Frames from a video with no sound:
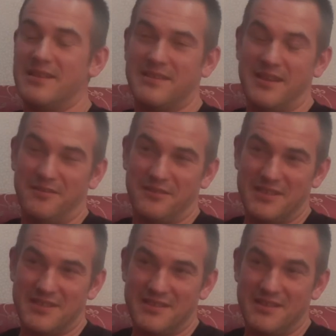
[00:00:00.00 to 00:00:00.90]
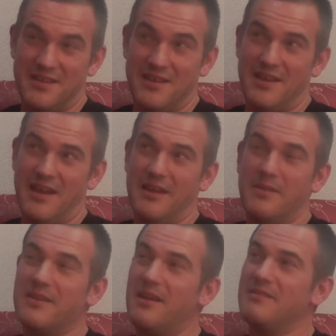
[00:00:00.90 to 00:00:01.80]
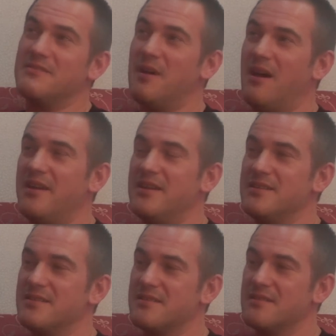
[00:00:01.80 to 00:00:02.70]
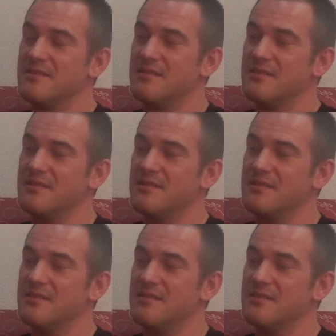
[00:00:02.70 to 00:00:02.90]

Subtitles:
dangerous, and I think it undermines,